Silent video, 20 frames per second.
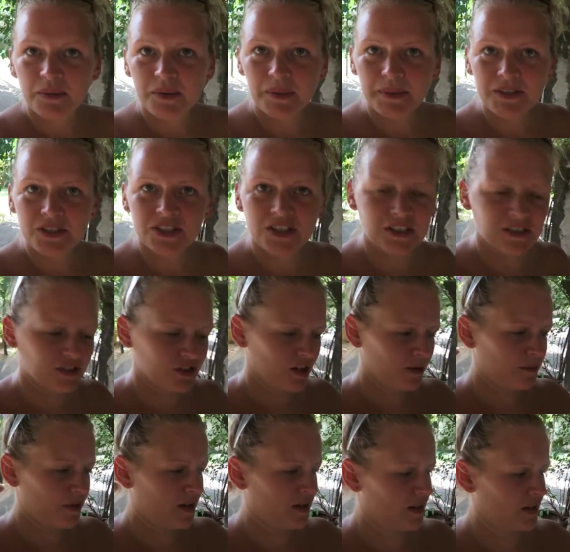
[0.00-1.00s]
We were just in the
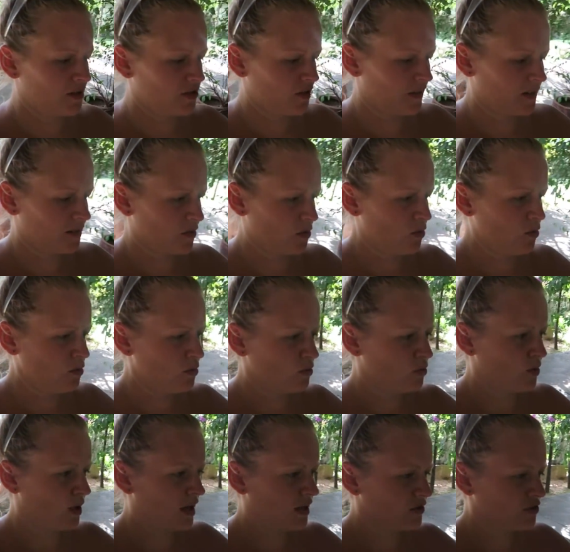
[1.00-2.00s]
shop then and I saw it. I was like,
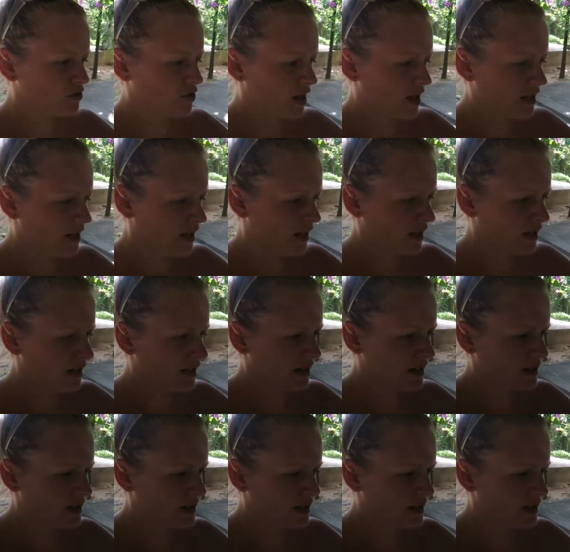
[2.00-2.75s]
oh, I'll try that.